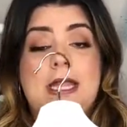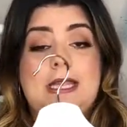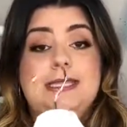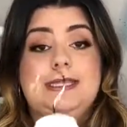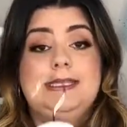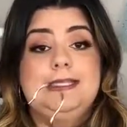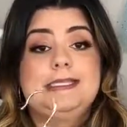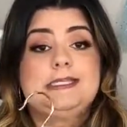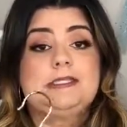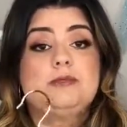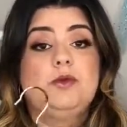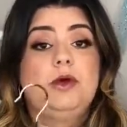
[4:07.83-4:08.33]

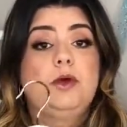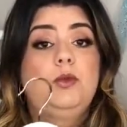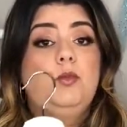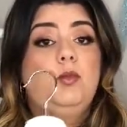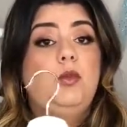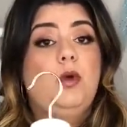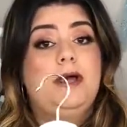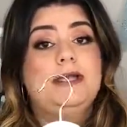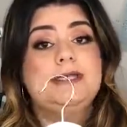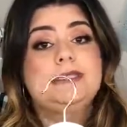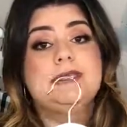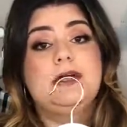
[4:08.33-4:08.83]
This one
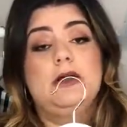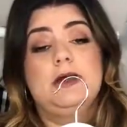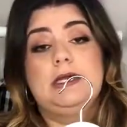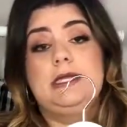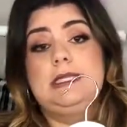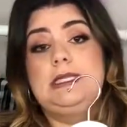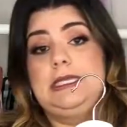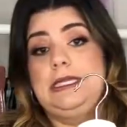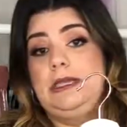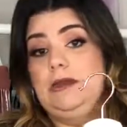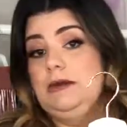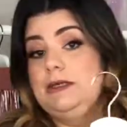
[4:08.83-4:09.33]
was on
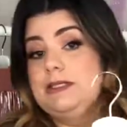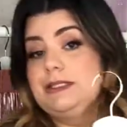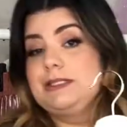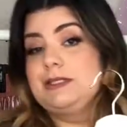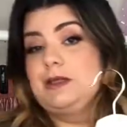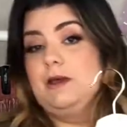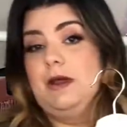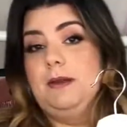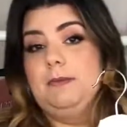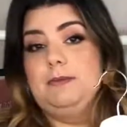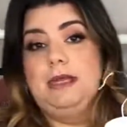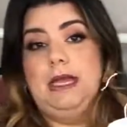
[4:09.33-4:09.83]
clearance,
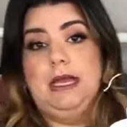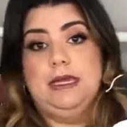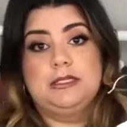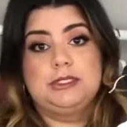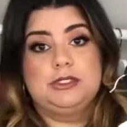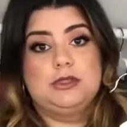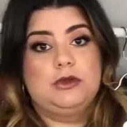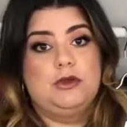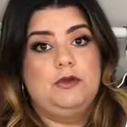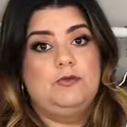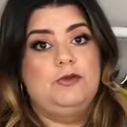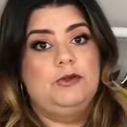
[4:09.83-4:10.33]
so I'm not
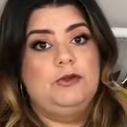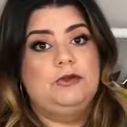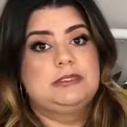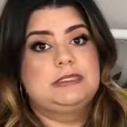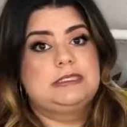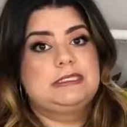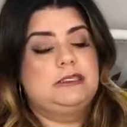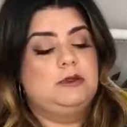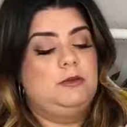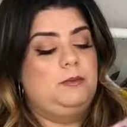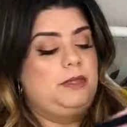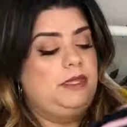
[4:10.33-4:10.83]
sure if it'll
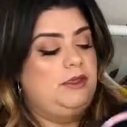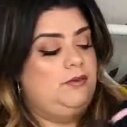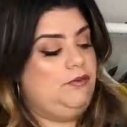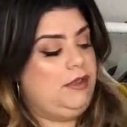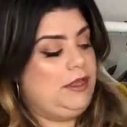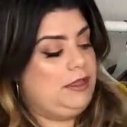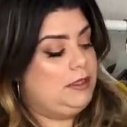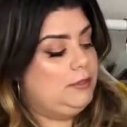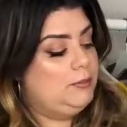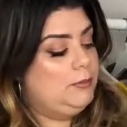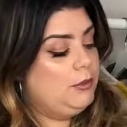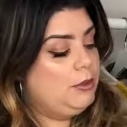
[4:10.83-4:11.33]
still be
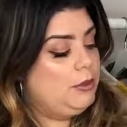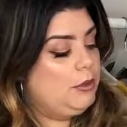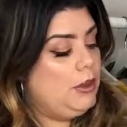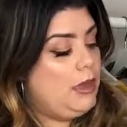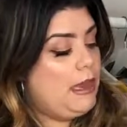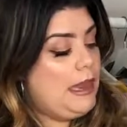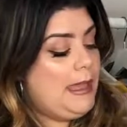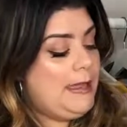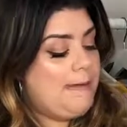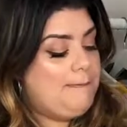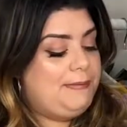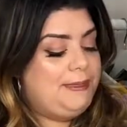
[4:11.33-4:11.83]
available,
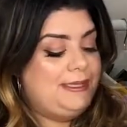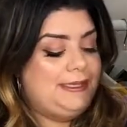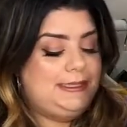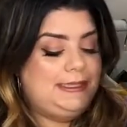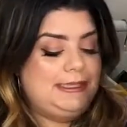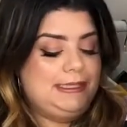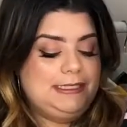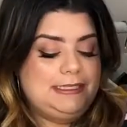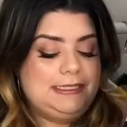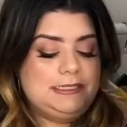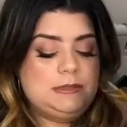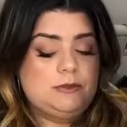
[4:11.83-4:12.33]
but
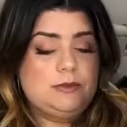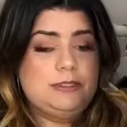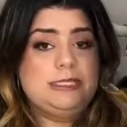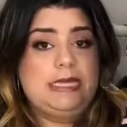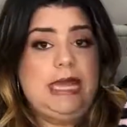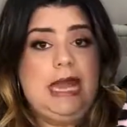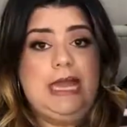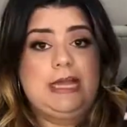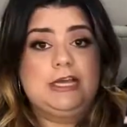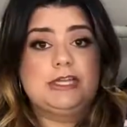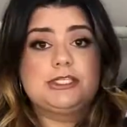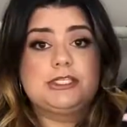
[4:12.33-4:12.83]
this was
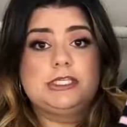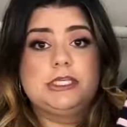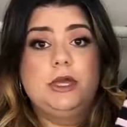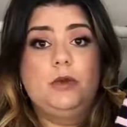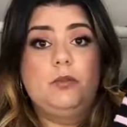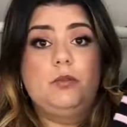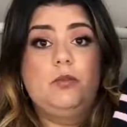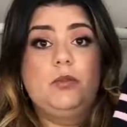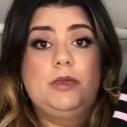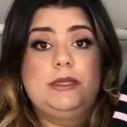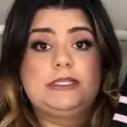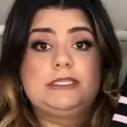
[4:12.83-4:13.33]
actually
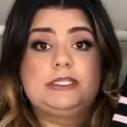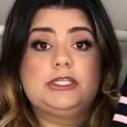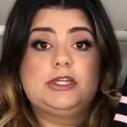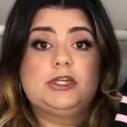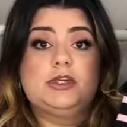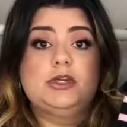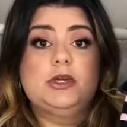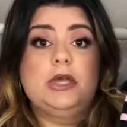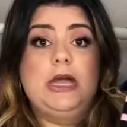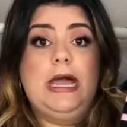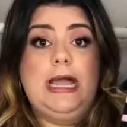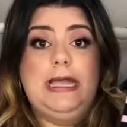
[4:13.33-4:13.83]
a
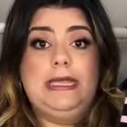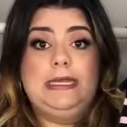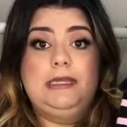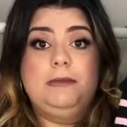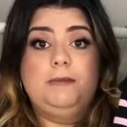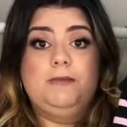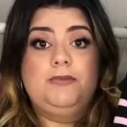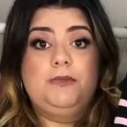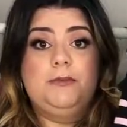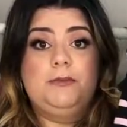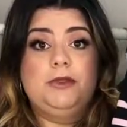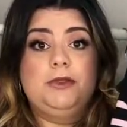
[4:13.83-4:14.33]
winter
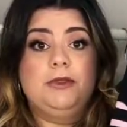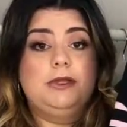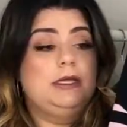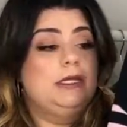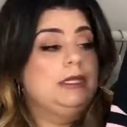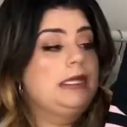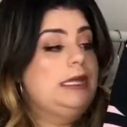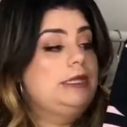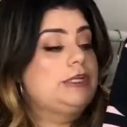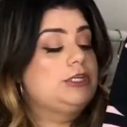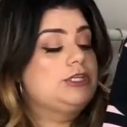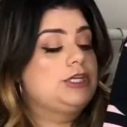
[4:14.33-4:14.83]
item from their
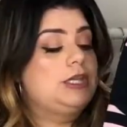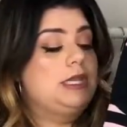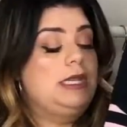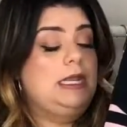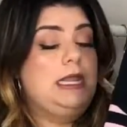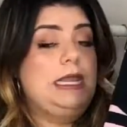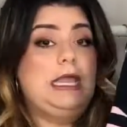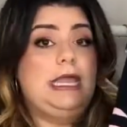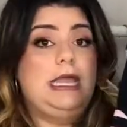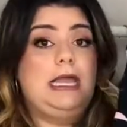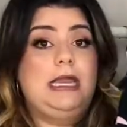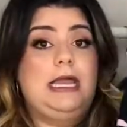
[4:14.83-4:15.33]
collection,
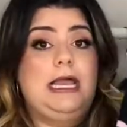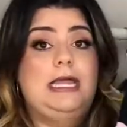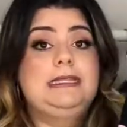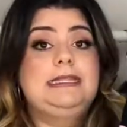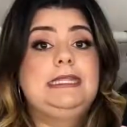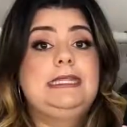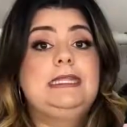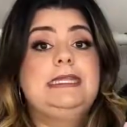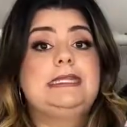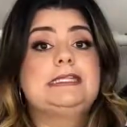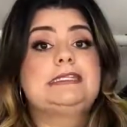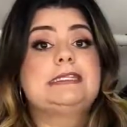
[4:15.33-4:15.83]
and I
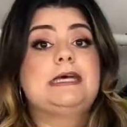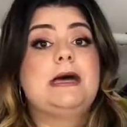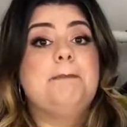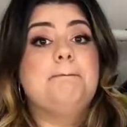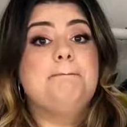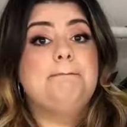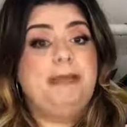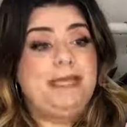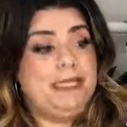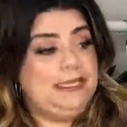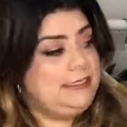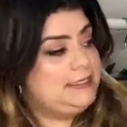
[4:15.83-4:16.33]
think it's
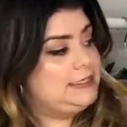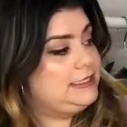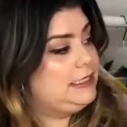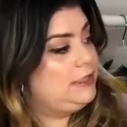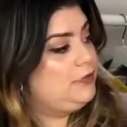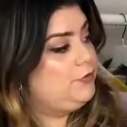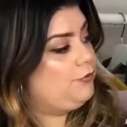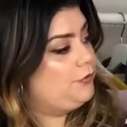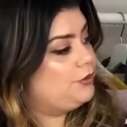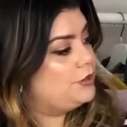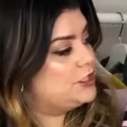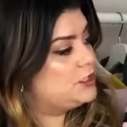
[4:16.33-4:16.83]

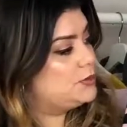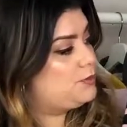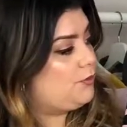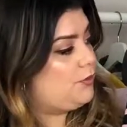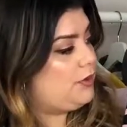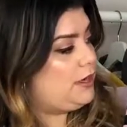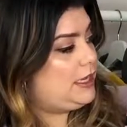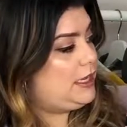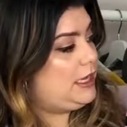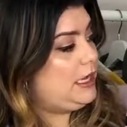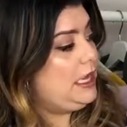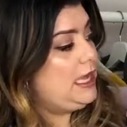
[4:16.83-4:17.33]
amazing for
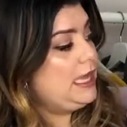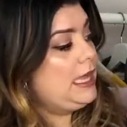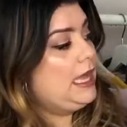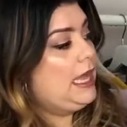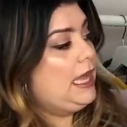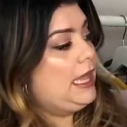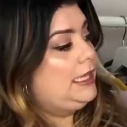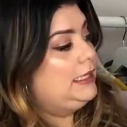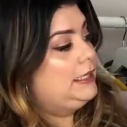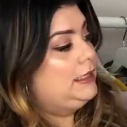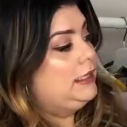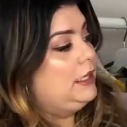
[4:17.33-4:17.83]
spring.
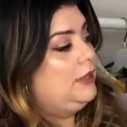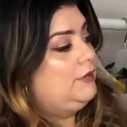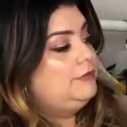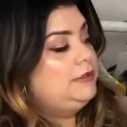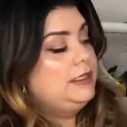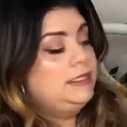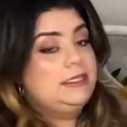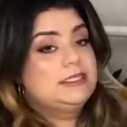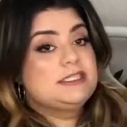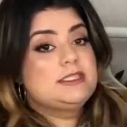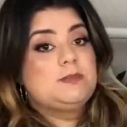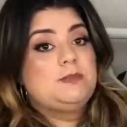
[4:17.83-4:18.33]
I love
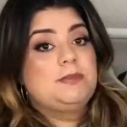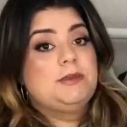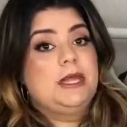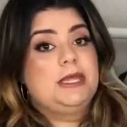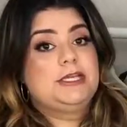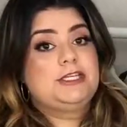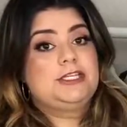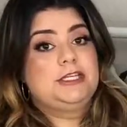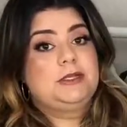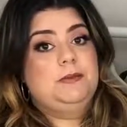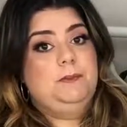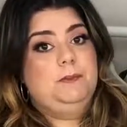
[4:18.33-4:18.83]
that it's
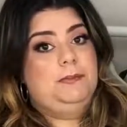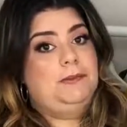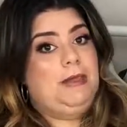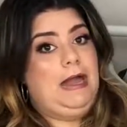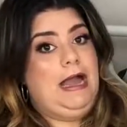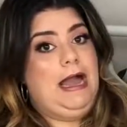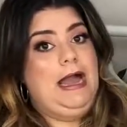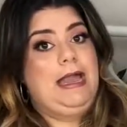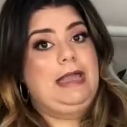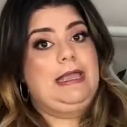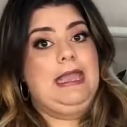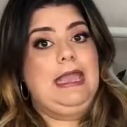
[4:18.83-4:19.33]
blush and
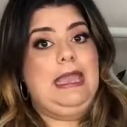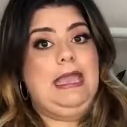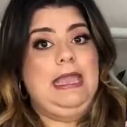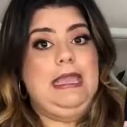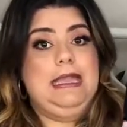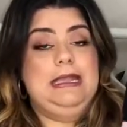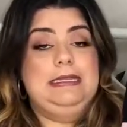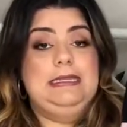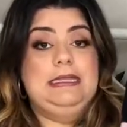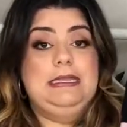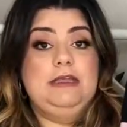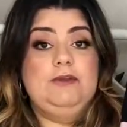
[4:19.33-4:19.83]
black,
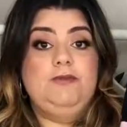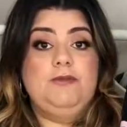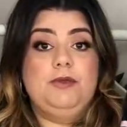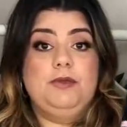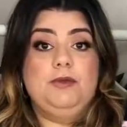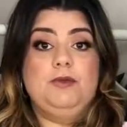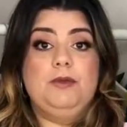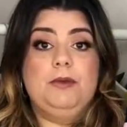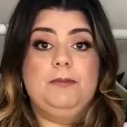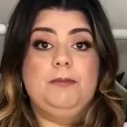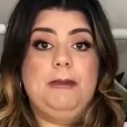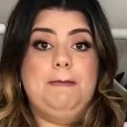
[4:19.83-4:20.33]
and if
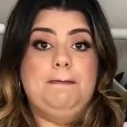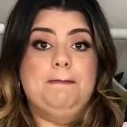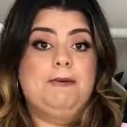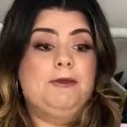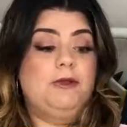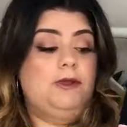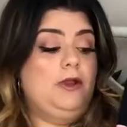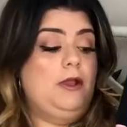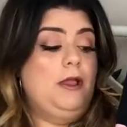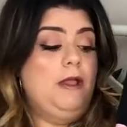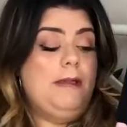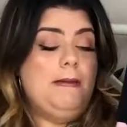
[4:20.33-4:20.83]
you
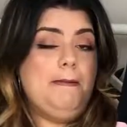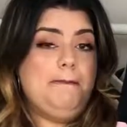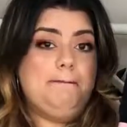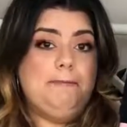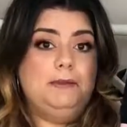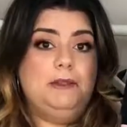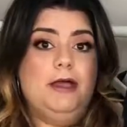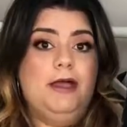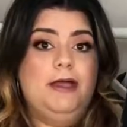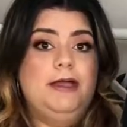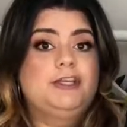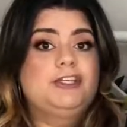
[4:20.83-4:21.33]
remember,
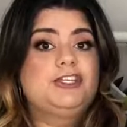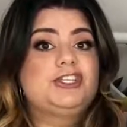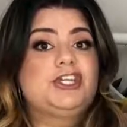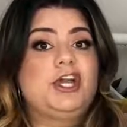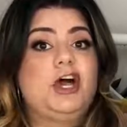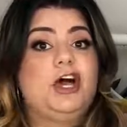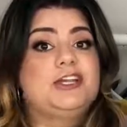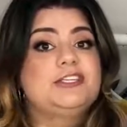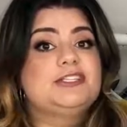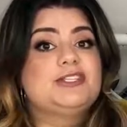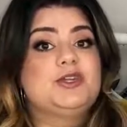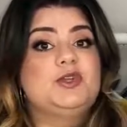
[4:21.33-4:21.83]
blush,
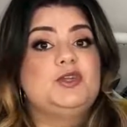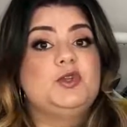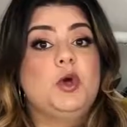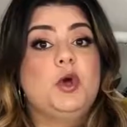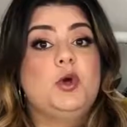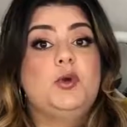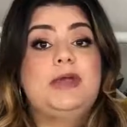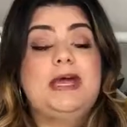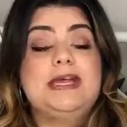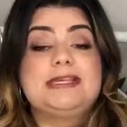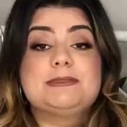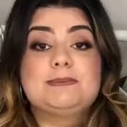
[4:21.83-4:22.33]
also
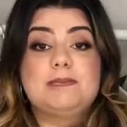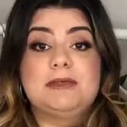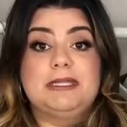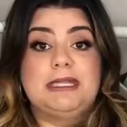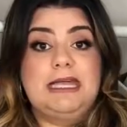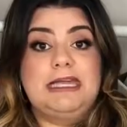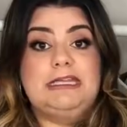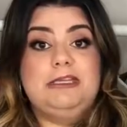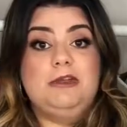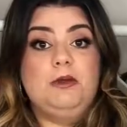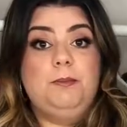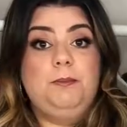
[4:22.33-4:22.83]
known as
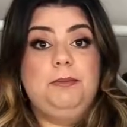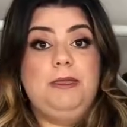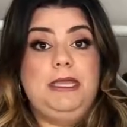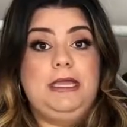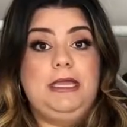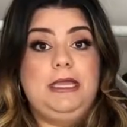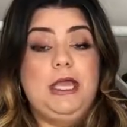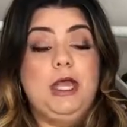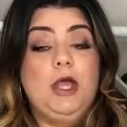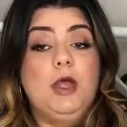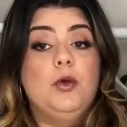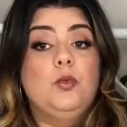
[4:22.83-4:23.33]
millennial
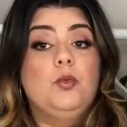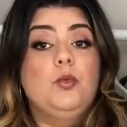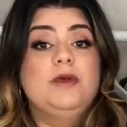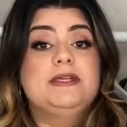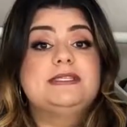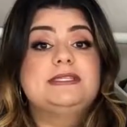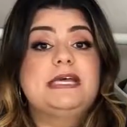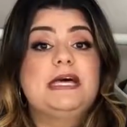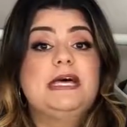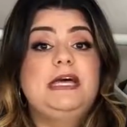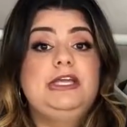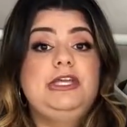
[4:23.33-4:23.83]
pink,
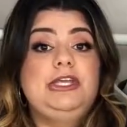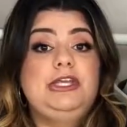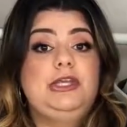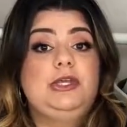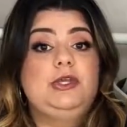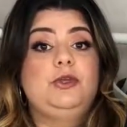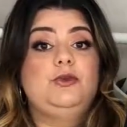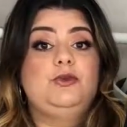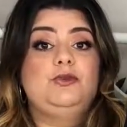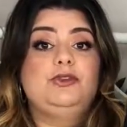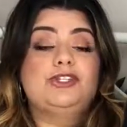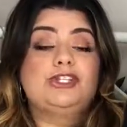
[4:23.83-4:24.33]
was a
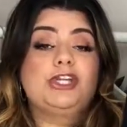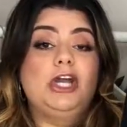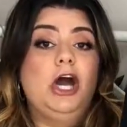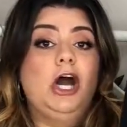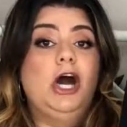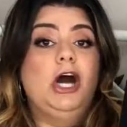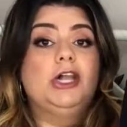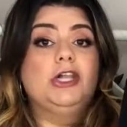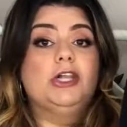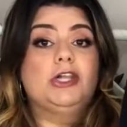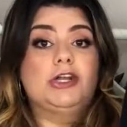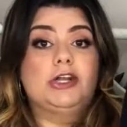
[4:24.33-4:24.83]
huge
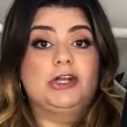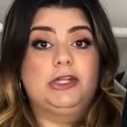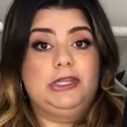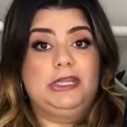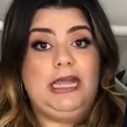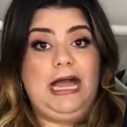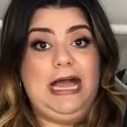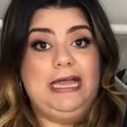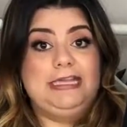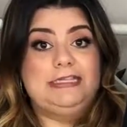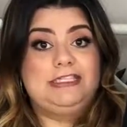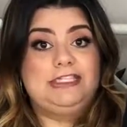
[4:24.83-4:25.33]
color
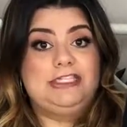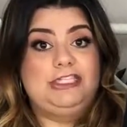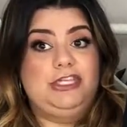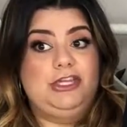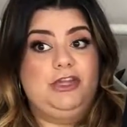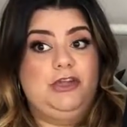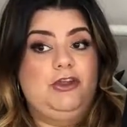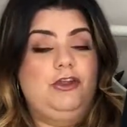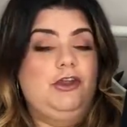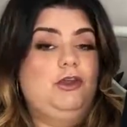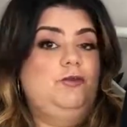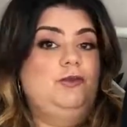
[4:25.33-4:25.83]
last
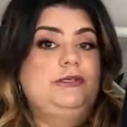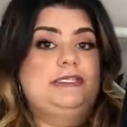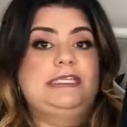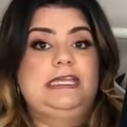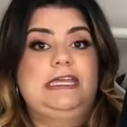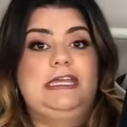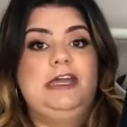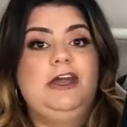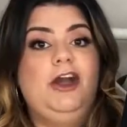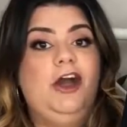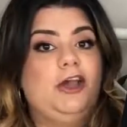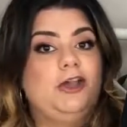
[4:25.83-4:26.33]
year. It was
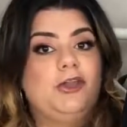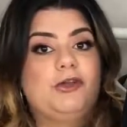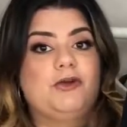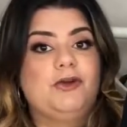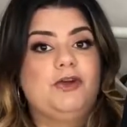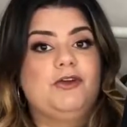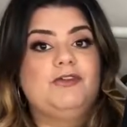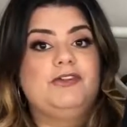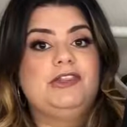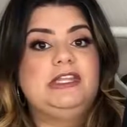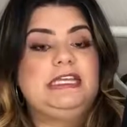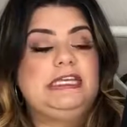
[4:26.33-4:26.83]
like color
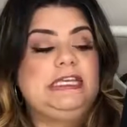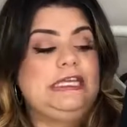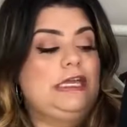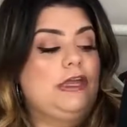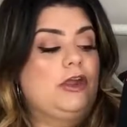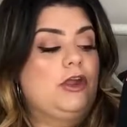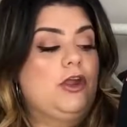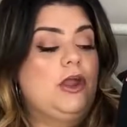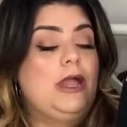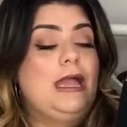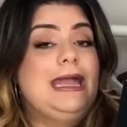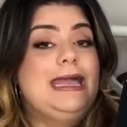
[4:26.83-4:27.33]
of the
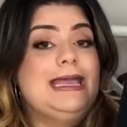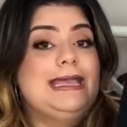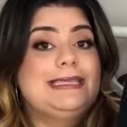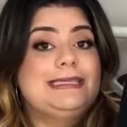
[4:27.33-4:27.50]
year.